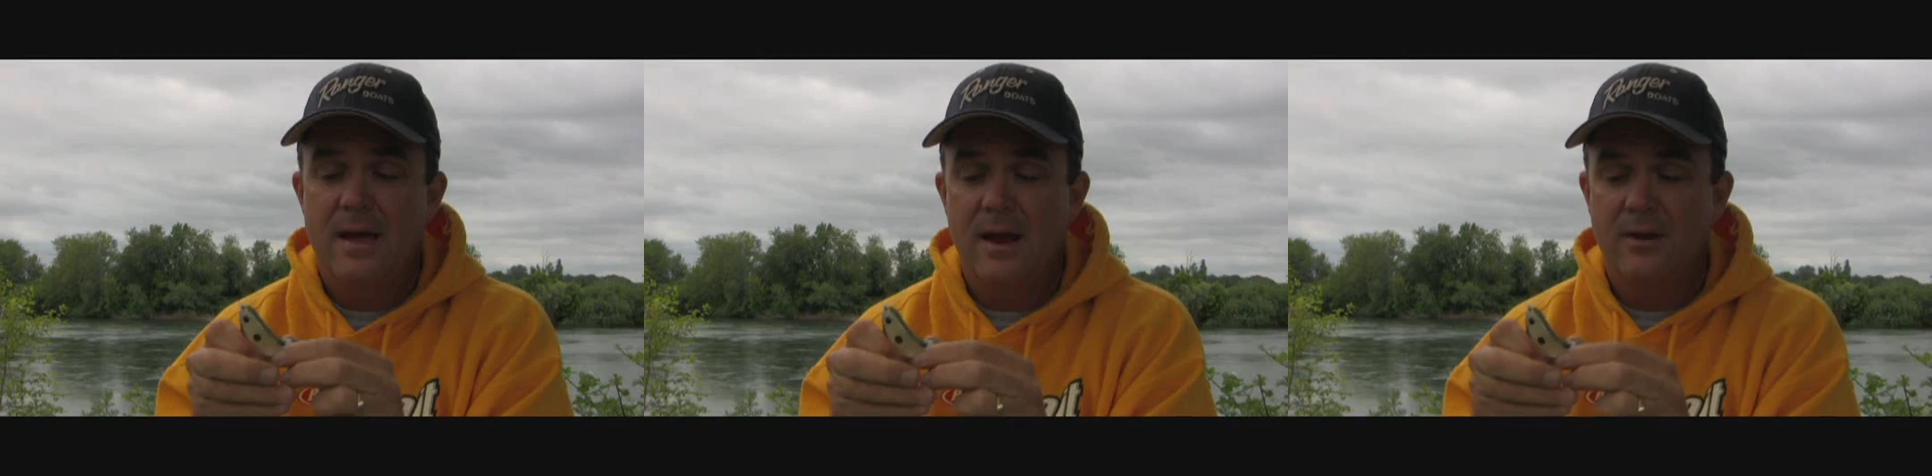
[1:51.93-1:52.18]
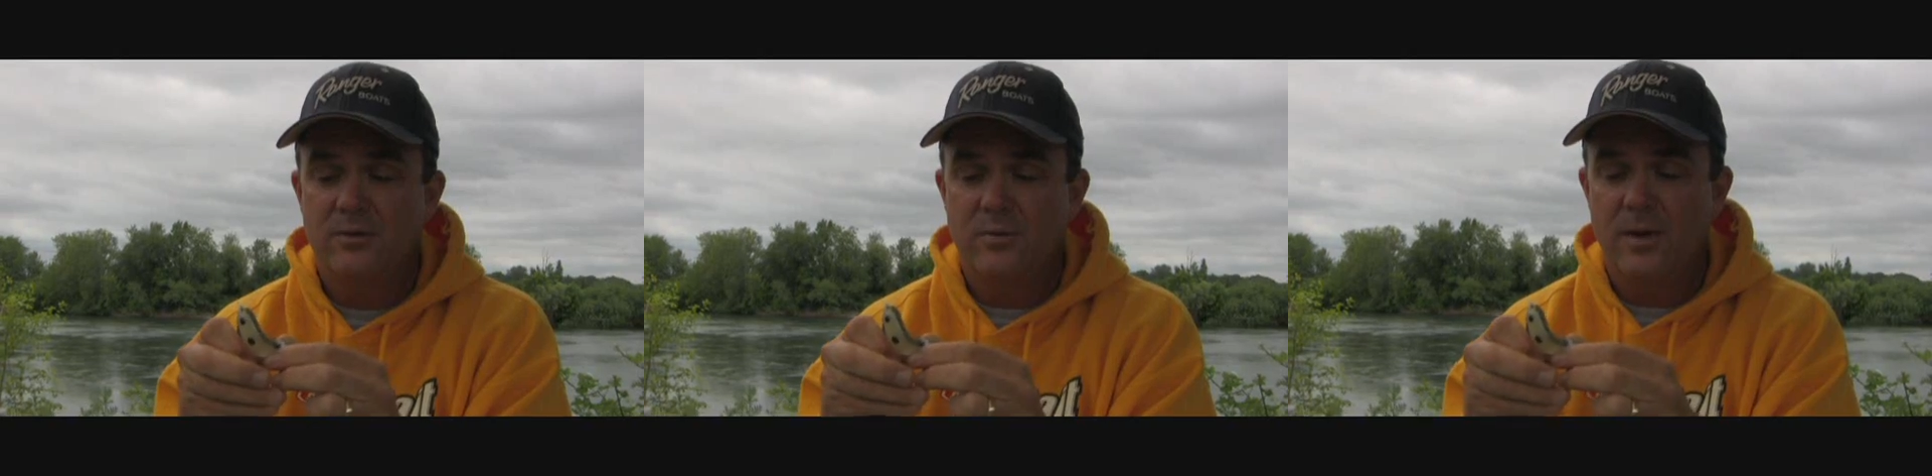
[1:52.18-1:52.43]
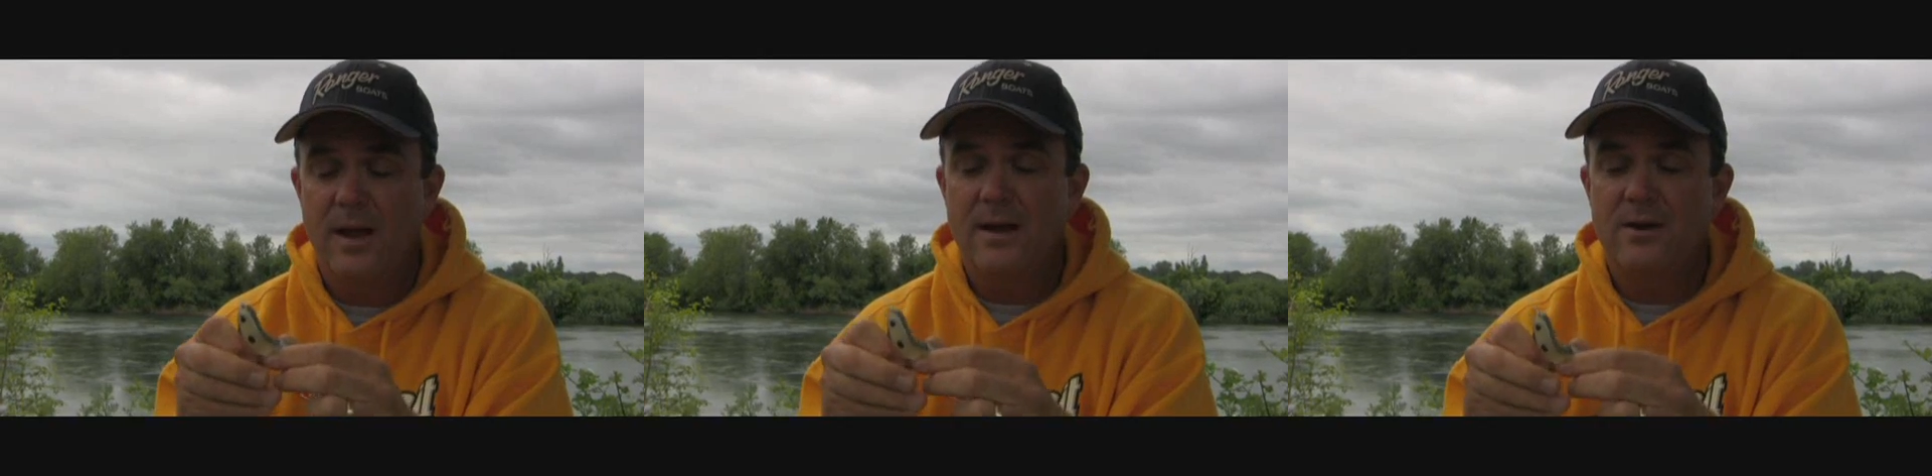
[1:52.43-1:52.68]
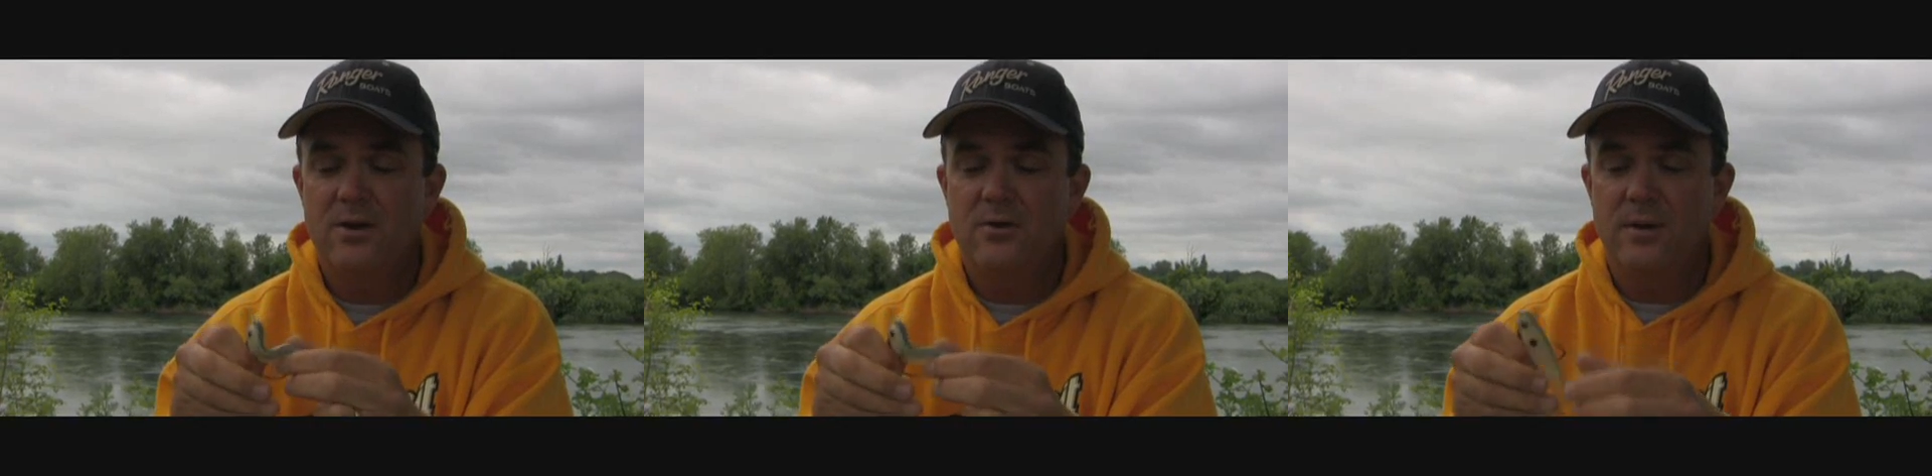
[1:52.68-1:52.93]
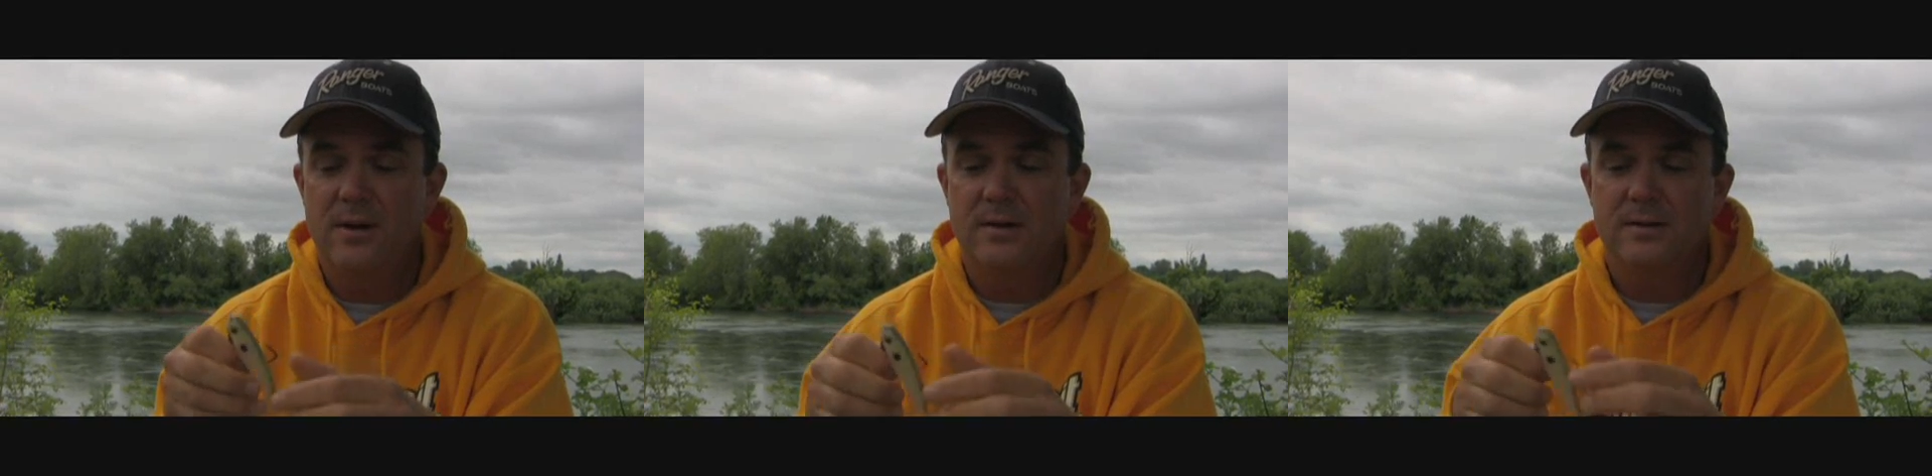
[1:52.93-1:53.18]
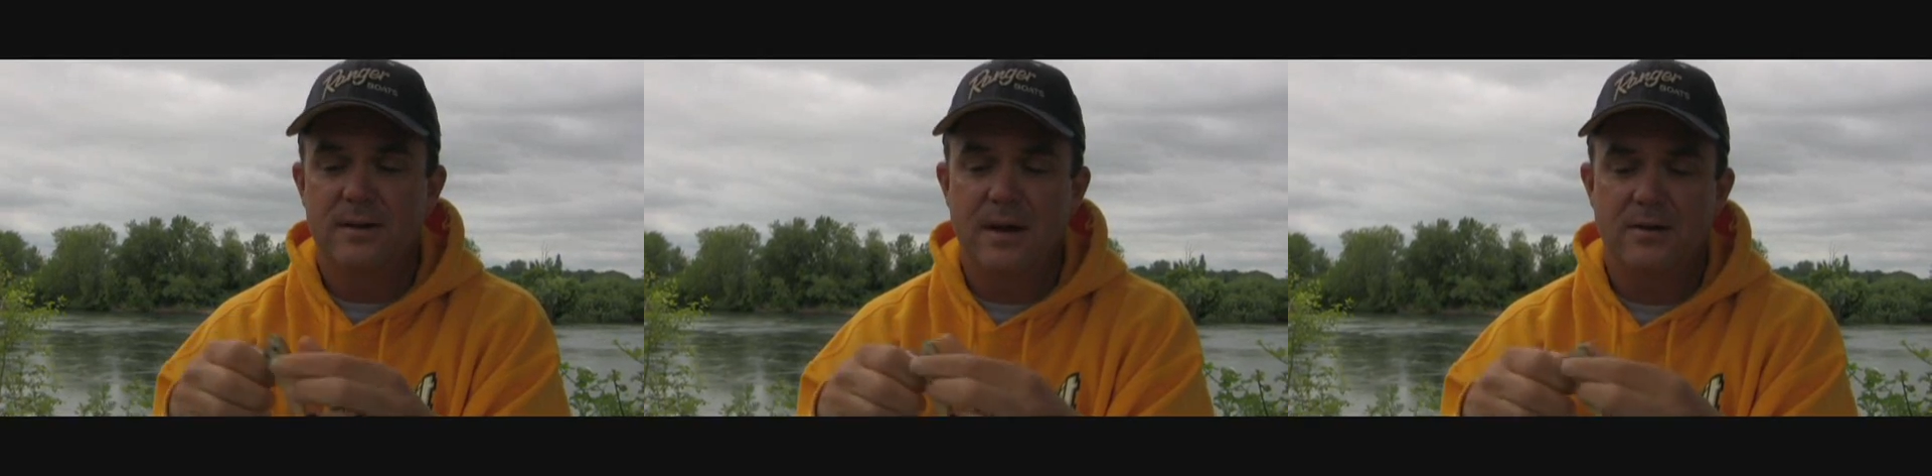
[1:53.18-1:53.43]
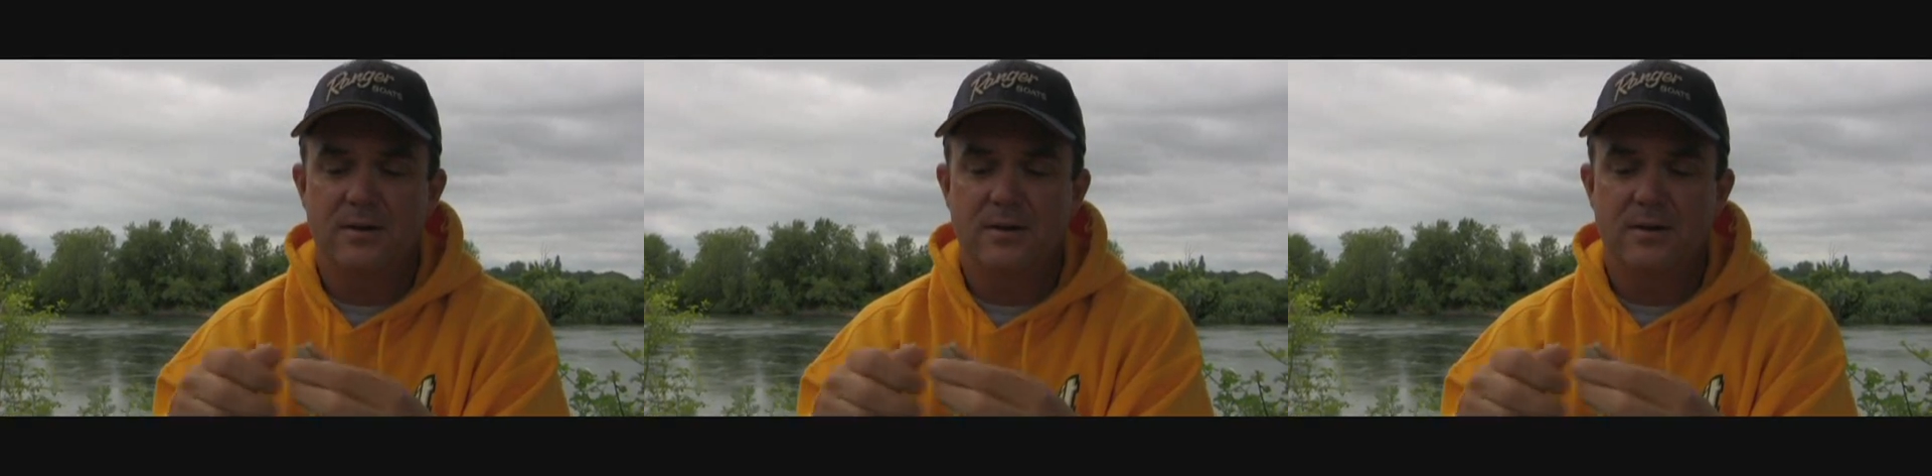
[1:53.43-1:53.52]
And what I do is I